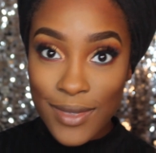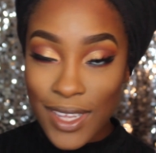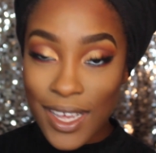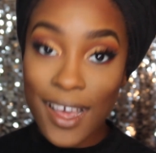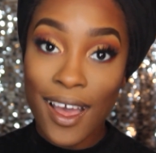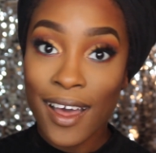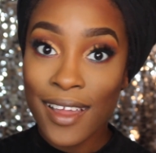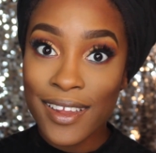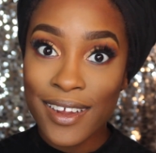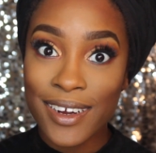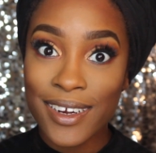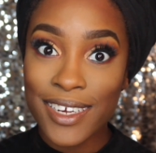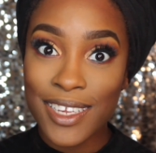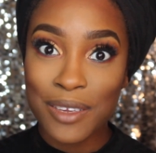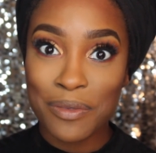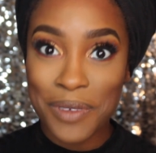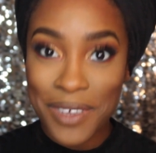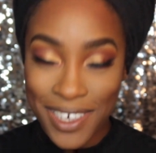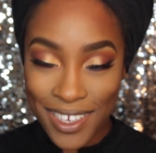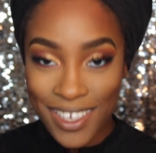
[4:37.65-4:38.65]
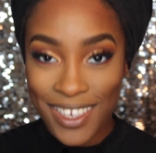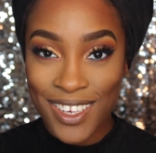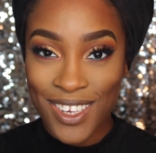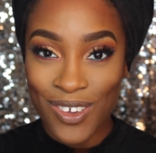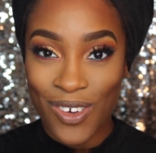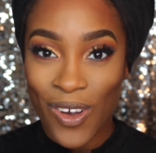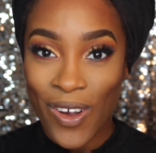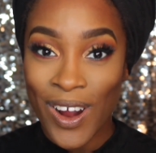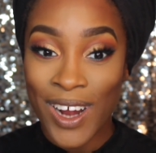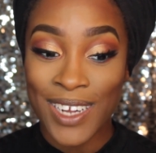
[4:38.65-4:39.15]
colors, because it's
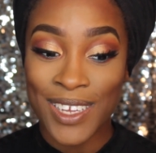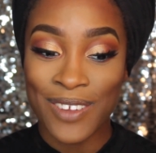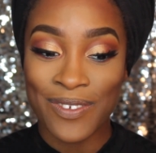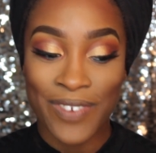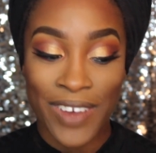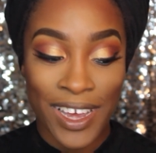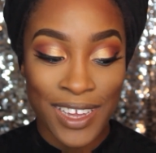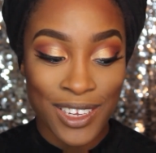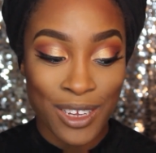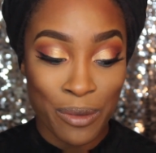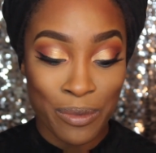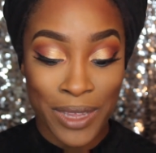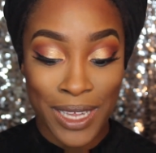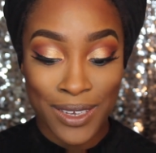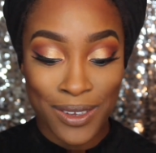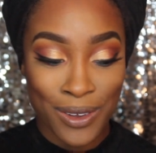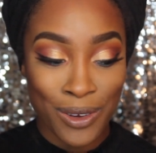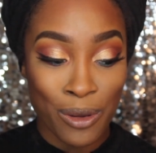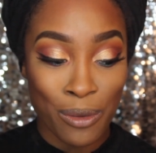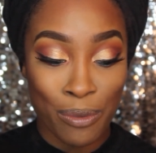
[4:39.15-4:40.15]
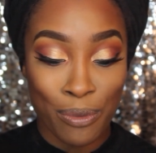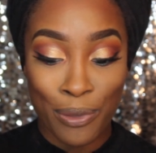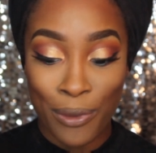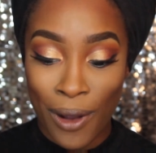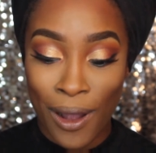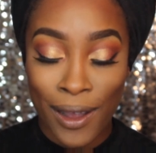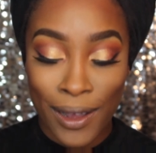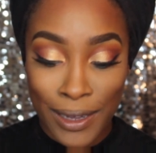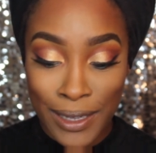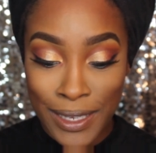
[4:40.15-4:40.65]
so hard to find something that's gonna
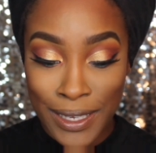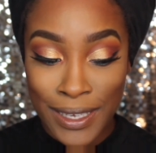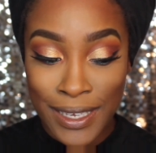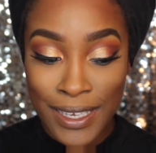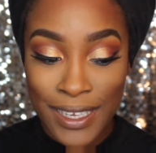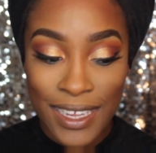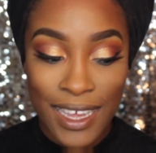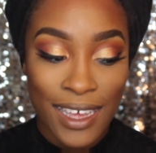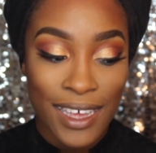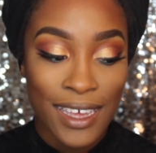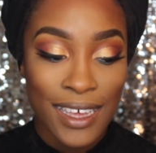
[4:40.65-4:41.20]
bronze